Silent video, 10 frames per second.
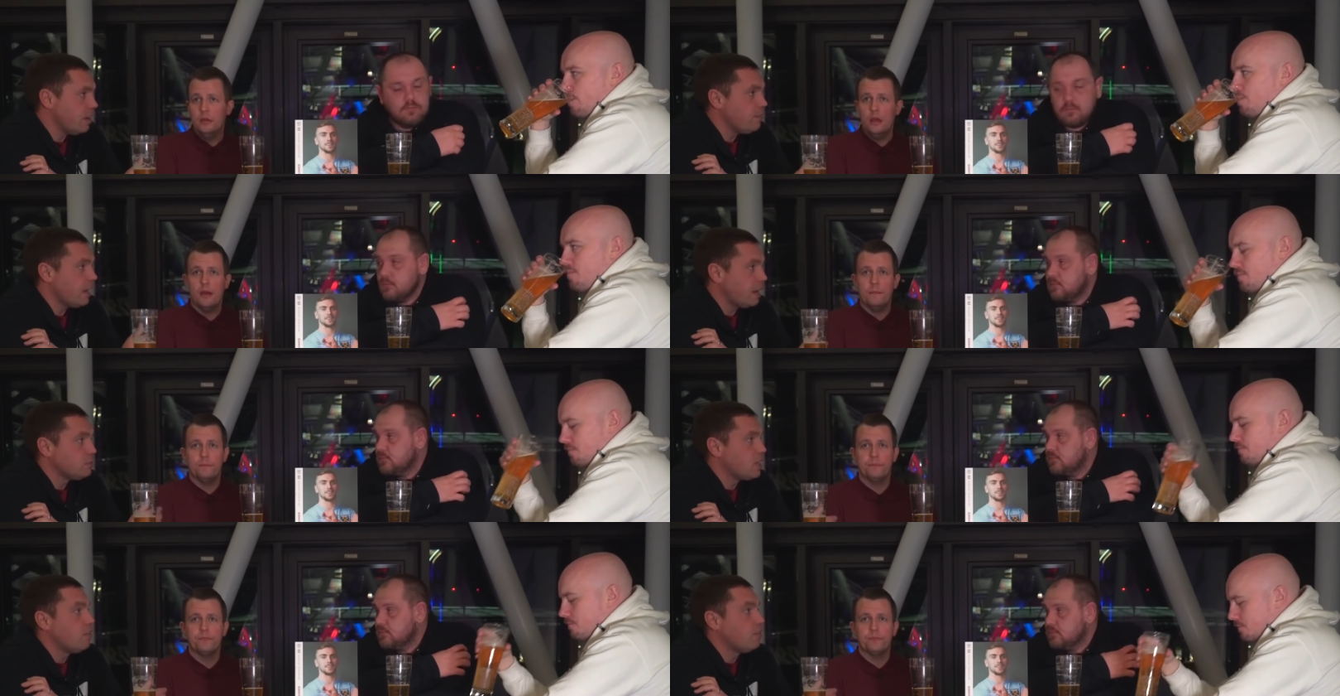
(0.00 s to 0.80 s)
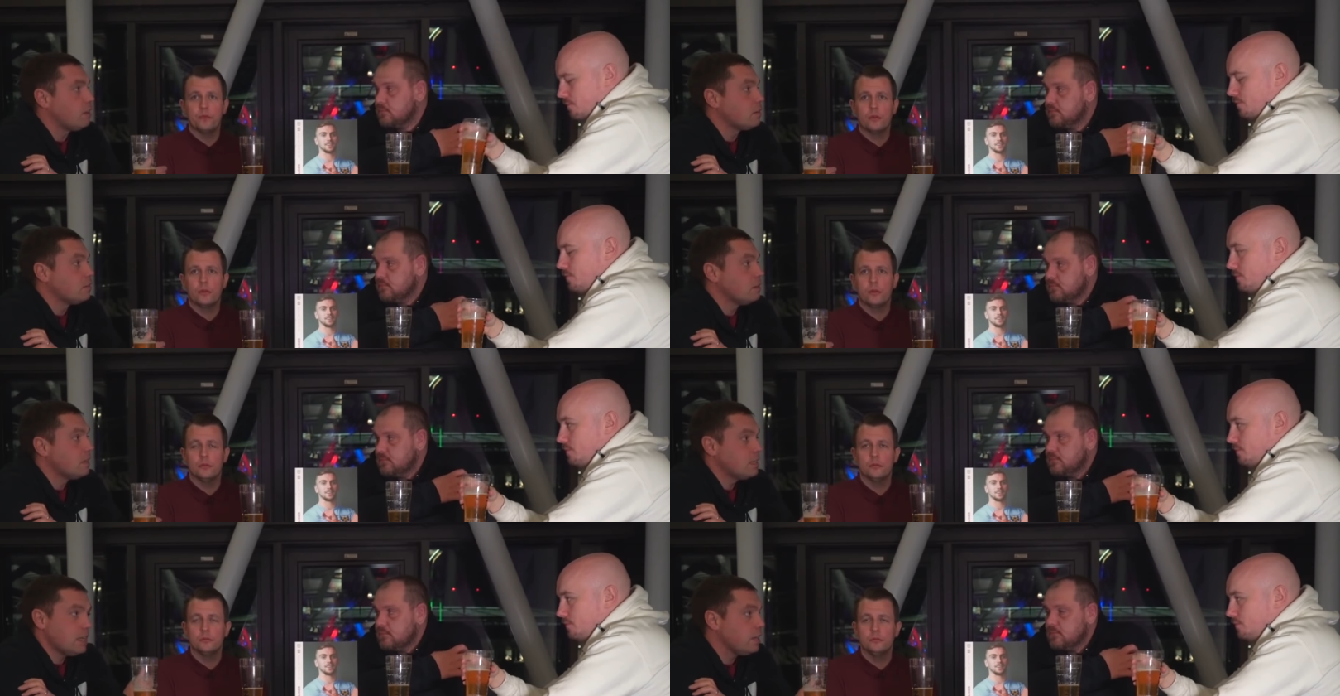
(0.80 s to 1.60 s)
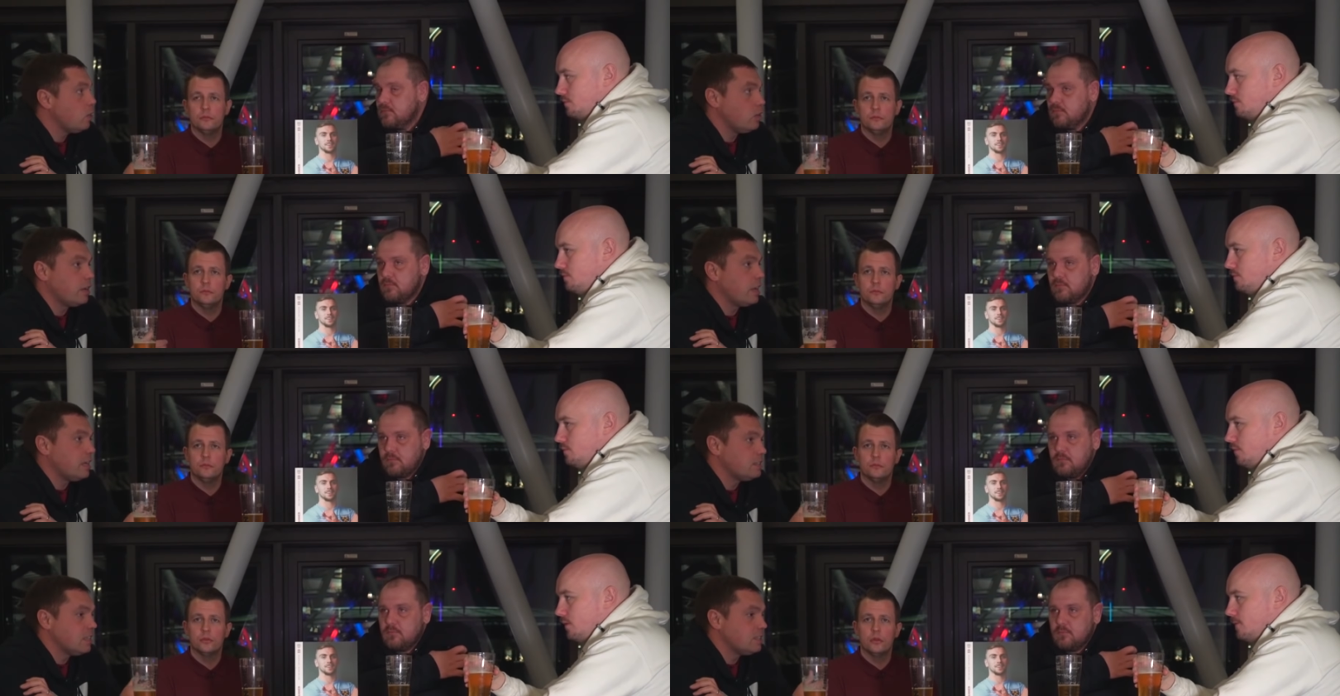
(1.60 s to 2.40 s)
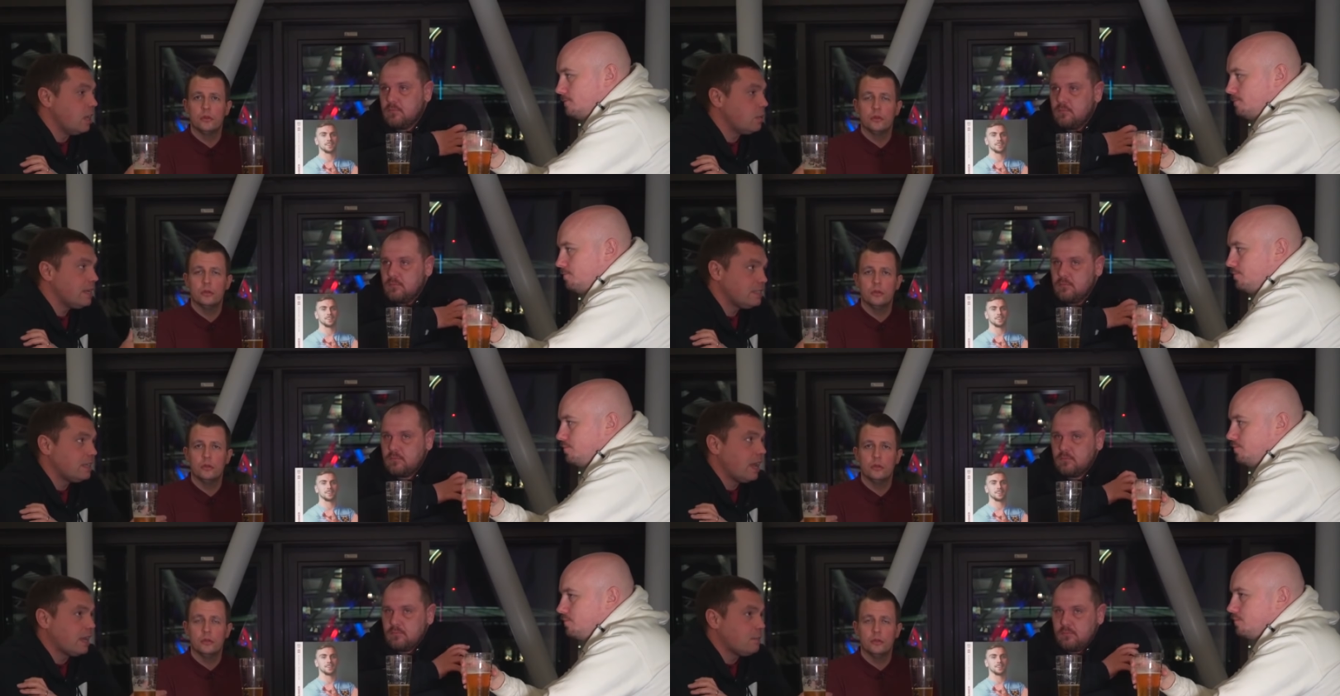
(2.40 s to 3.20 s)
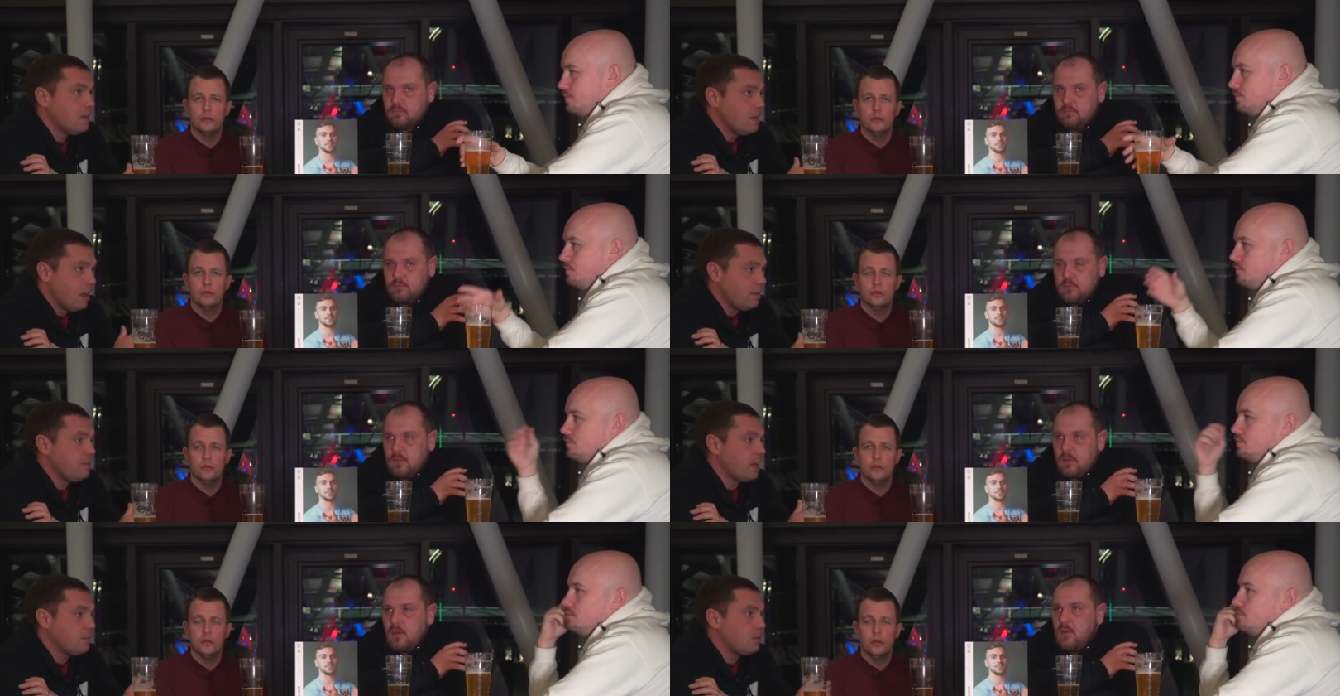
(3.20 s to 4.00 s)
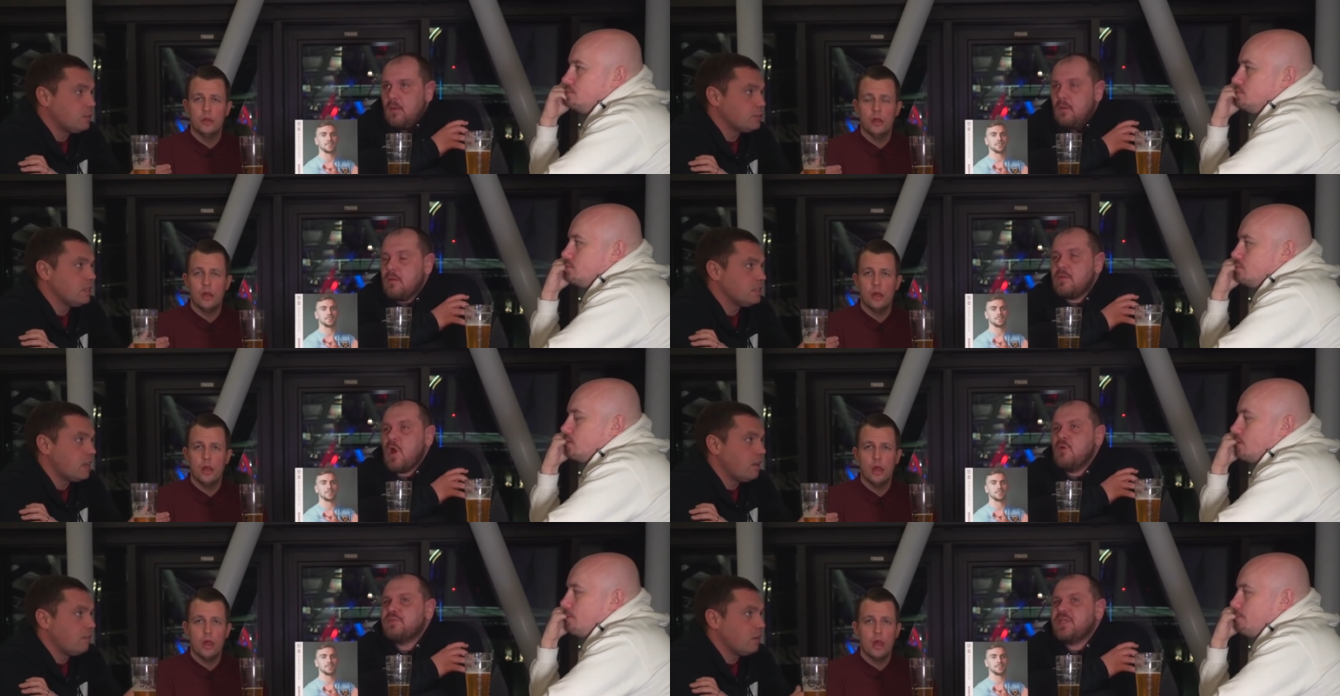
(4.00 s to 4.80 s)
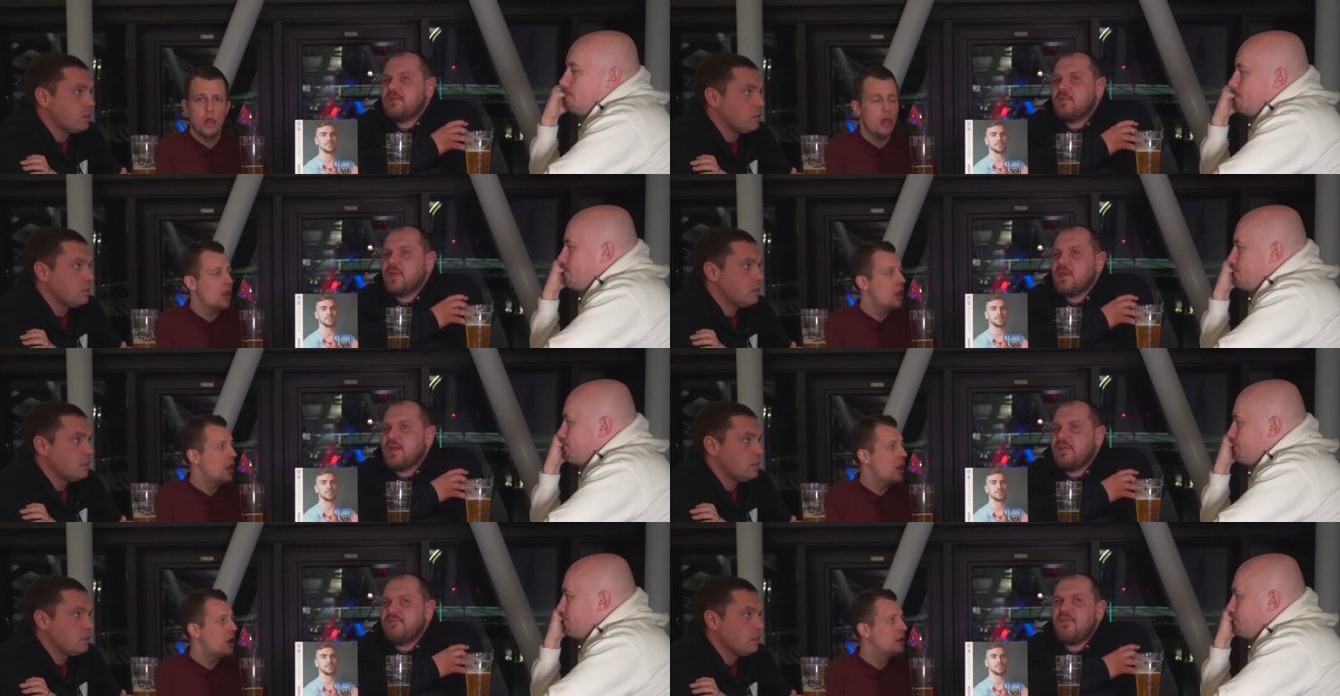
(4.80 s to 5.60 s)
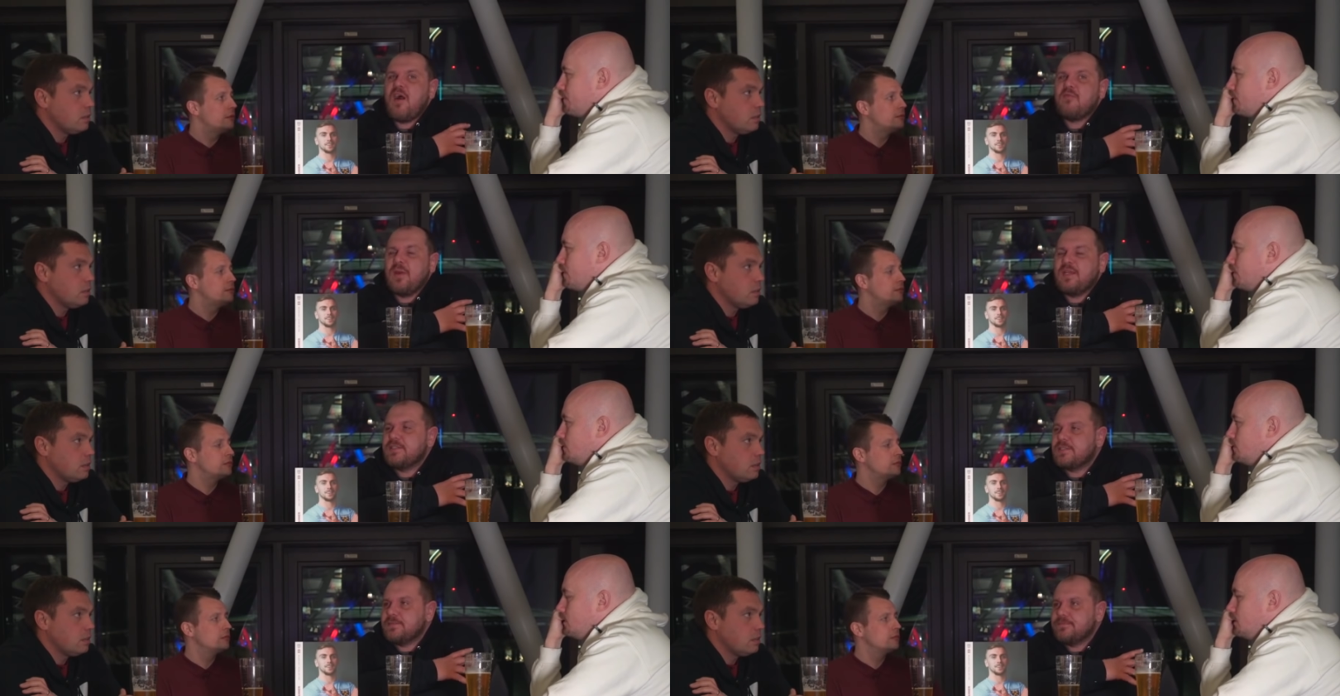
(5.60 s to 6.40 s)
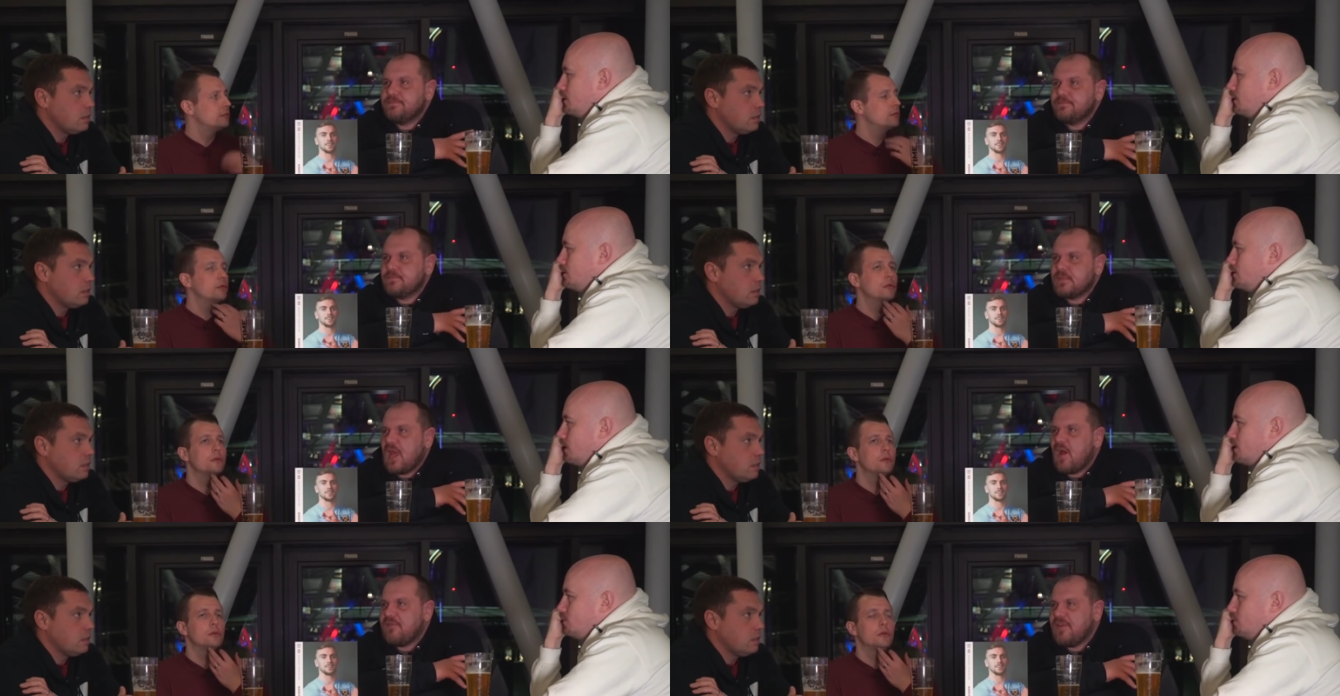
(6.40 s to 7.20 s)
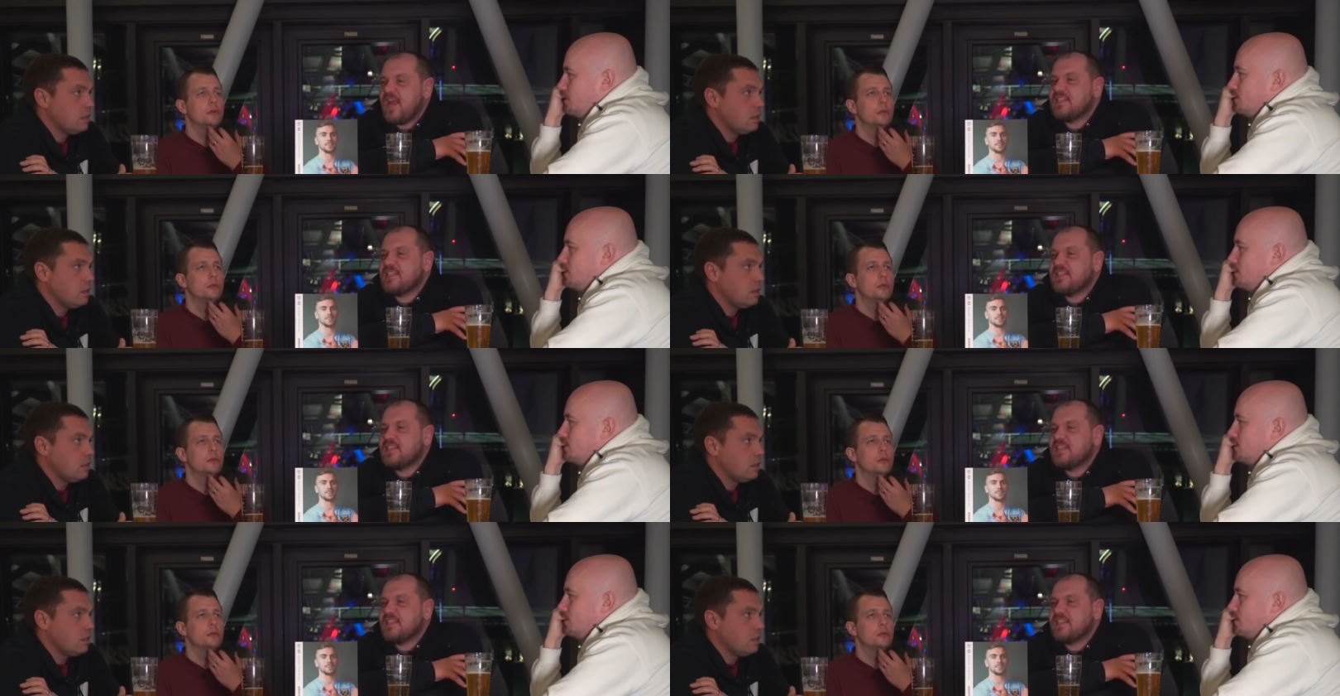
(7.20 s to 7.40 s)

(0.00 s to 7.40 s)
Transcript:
Speaker 1: Every yeah. game's a cup final. That's how you got to look at it. There's, there's no easy game.
Speaker 2: Every game we have got to treat. Well, Nope said we're going to need five wins. And I think